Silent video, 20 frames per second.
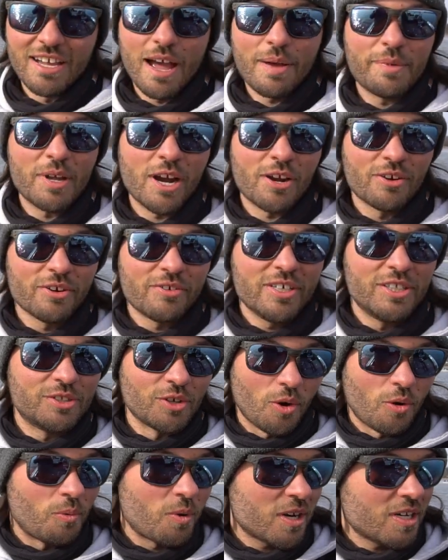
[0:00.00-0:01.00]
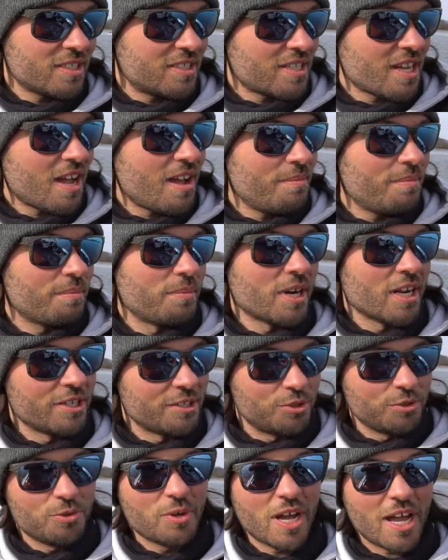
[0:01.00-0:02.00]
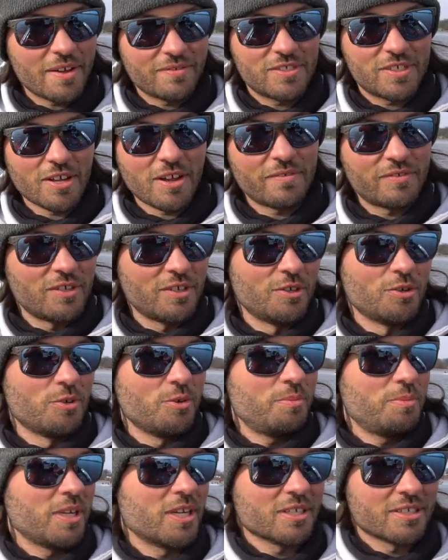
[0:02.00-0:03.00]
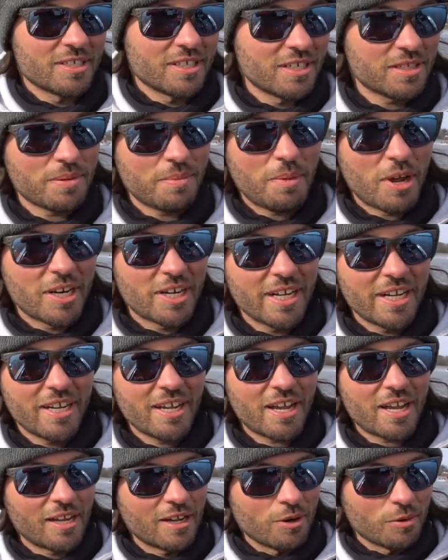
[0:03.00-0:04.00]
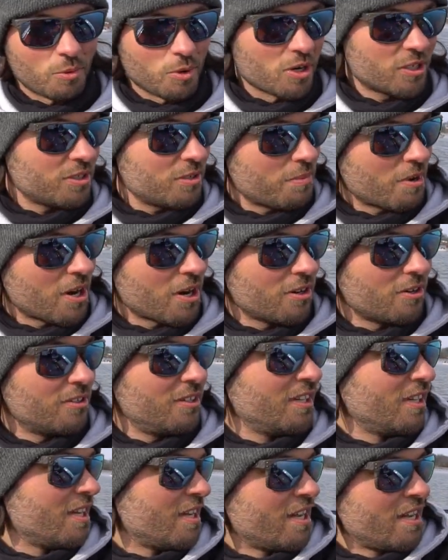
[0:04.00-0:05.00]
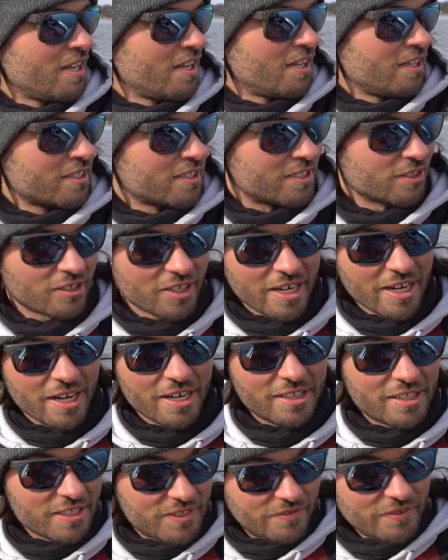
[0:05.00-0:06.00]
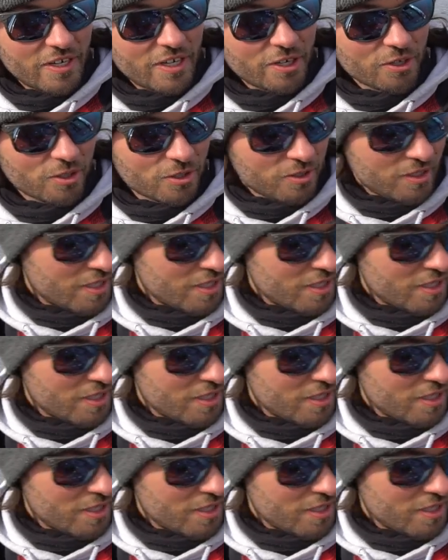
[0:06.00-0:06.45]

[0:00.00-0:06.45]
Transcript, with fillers: I mean, I really don't want to stop, but I do have stuff to do because it is a Monday. I got to work tomorrow. Still got to edit this video.